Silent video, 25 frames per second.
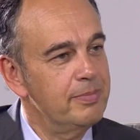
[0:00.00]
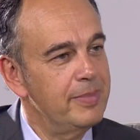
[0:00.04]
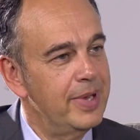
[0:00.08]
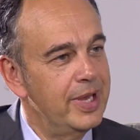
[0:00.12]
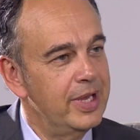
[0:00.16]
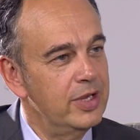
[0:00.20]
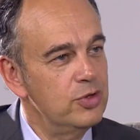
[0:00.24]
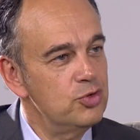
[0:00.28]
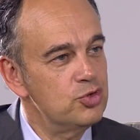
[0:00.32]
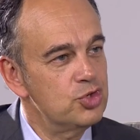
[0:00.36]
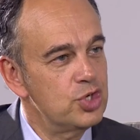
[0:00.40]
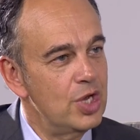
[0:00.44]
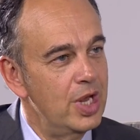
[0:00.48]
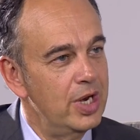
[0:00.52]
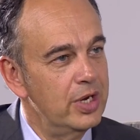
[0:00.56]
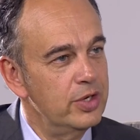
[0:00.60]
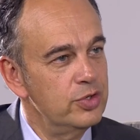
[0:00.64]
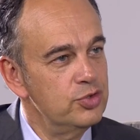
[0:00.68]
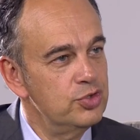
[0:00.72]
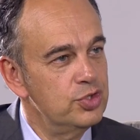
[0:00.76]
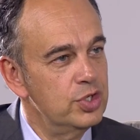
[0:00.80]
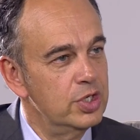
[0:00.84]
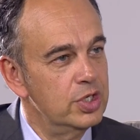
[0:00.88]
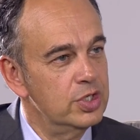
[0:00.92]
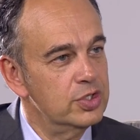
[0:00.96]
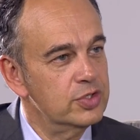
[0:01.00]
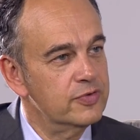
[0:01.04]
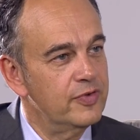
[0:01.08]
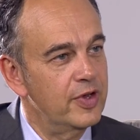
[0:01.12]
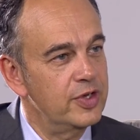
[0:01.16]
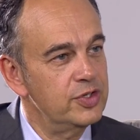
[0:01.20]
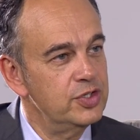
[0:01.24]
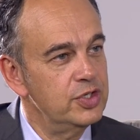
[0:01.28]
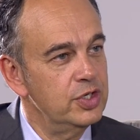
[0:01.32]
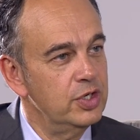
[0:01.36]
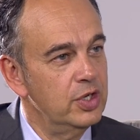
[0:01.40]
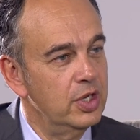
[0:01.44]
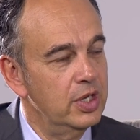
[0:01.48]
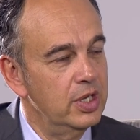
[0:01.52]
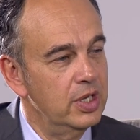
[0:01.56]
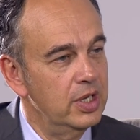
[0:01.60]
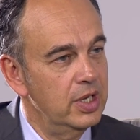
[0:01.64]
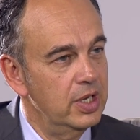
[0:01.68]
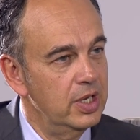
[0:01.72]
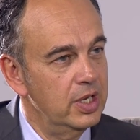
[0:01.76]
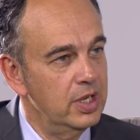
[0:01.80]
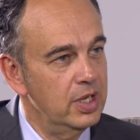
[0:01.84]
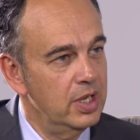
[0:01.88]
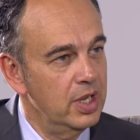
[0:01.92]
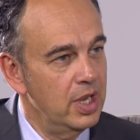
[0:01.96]
main challenges
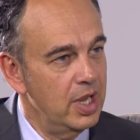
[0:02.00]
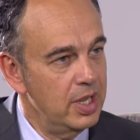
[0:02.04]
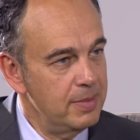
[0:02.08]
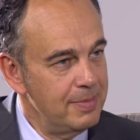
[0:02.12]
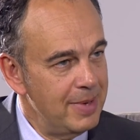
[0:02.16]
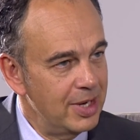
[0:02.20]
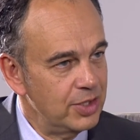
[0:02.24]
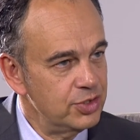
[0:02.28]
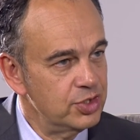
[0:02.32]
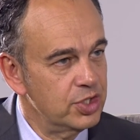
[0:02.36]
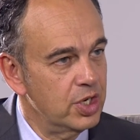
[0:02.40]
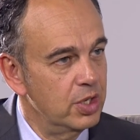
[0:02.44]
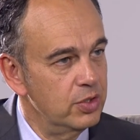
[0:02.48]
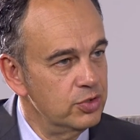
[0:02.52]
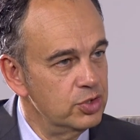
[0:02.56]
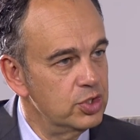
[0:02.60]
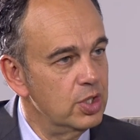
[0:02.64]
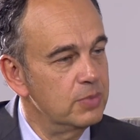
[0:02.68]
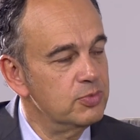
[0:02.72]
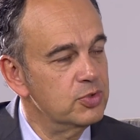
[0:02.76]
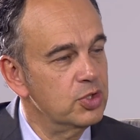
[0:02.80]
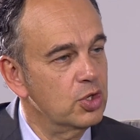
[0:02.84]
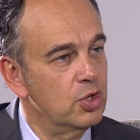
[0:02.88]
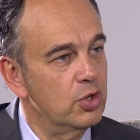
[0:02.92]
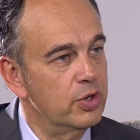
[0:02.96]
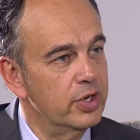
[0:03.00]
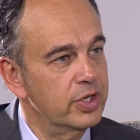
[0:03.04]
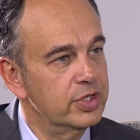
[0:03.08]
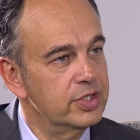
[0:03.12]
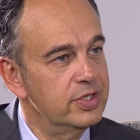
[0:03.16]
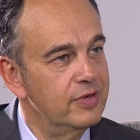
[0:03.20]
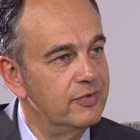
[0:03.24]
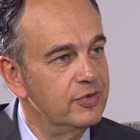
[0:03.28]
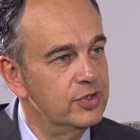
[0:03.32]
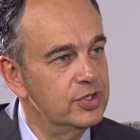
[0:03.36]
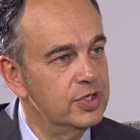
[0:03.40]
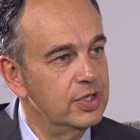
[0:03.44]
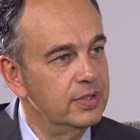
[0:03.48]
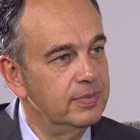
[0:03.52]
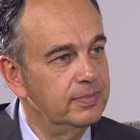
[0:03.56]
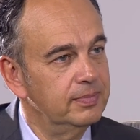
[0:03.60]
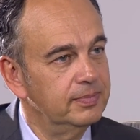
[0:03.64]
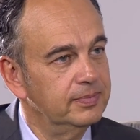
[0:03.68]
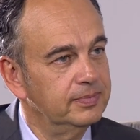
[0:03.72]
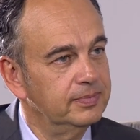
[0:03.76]
facing Mexico in terms of connectivity?